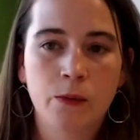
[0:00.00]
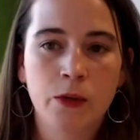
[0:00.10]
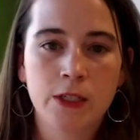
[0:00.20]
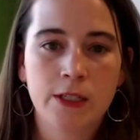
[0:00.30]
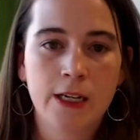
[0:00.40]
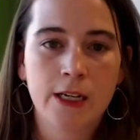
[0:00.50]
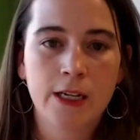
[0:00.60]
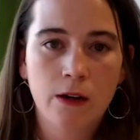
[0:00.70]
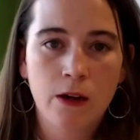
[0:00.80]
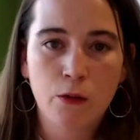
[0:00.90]
which is
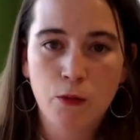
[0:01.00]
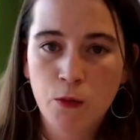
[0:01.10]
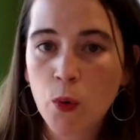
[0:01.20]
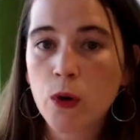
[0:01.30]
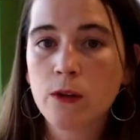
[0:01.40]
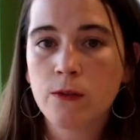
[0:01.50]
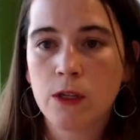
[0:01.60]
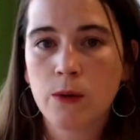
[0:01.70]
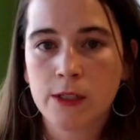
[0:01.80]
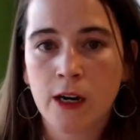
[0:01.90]
that a fourth of the
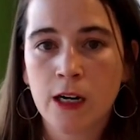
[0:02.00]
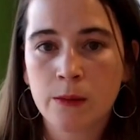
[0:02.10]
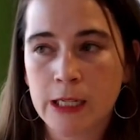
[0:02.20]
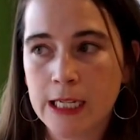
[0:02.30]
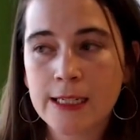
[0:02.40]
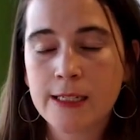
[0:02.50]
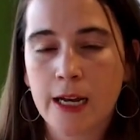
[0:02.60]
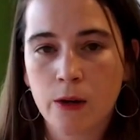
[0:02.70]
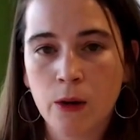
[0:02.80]
U.S. economy is at